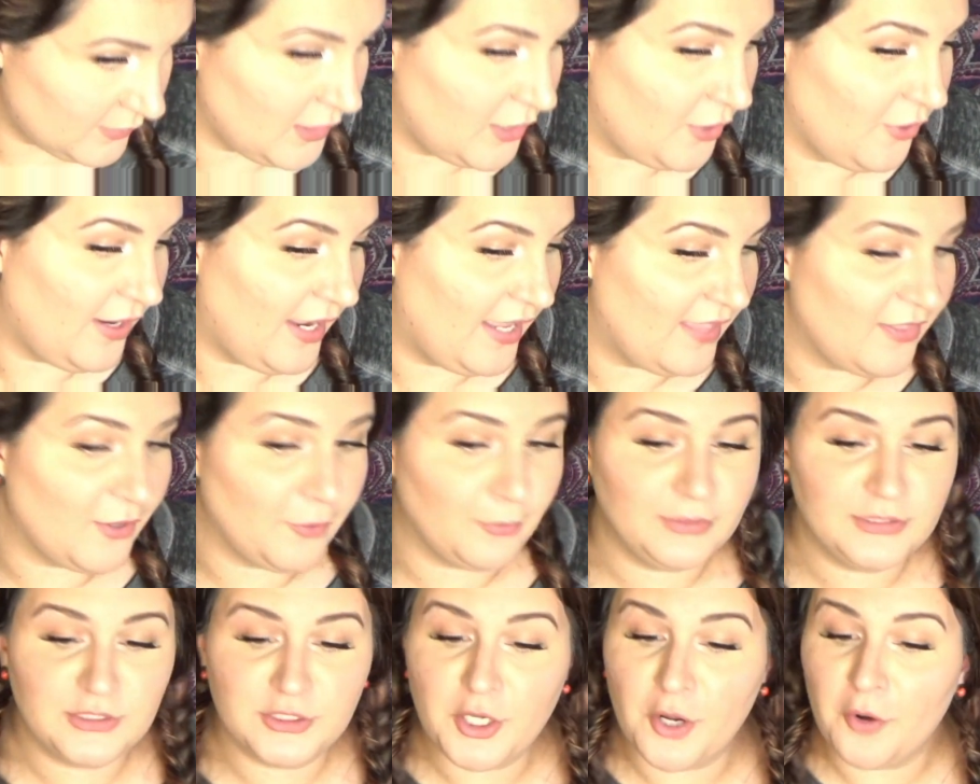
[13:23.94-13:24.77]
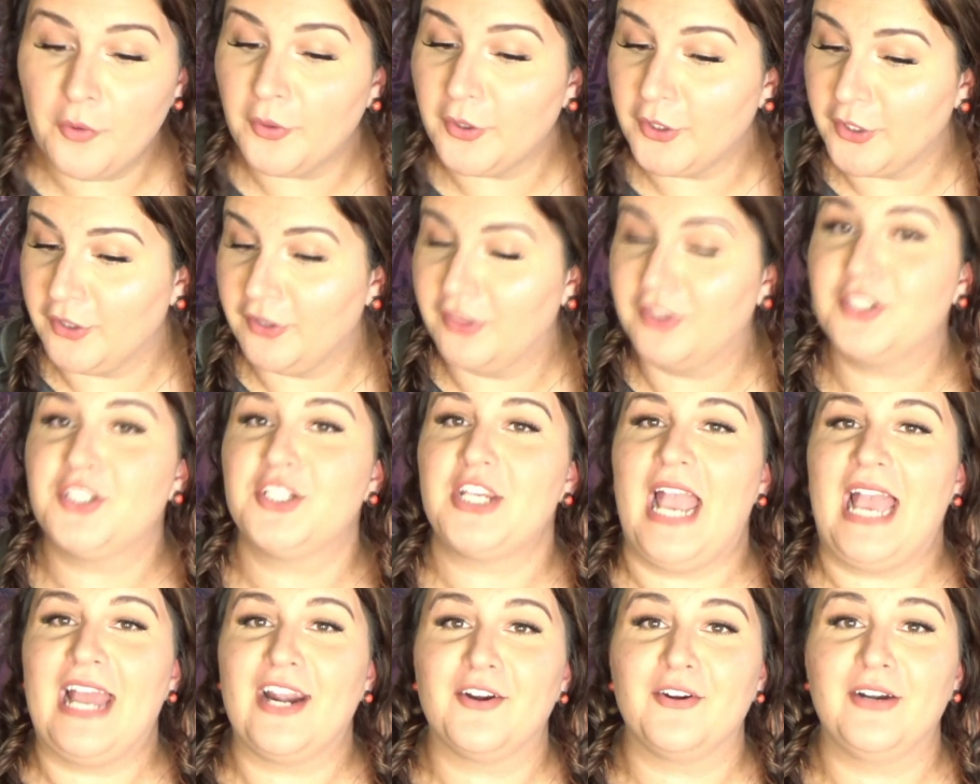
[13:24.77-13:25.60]
Okay, there was no
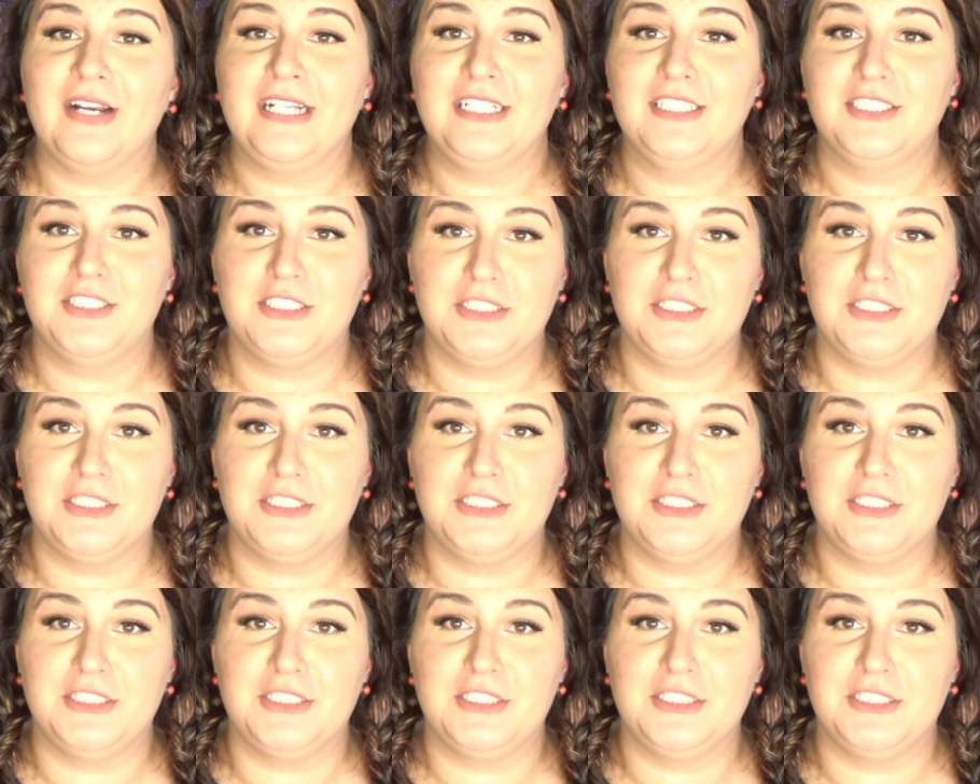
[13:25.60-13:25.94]
earth-shattering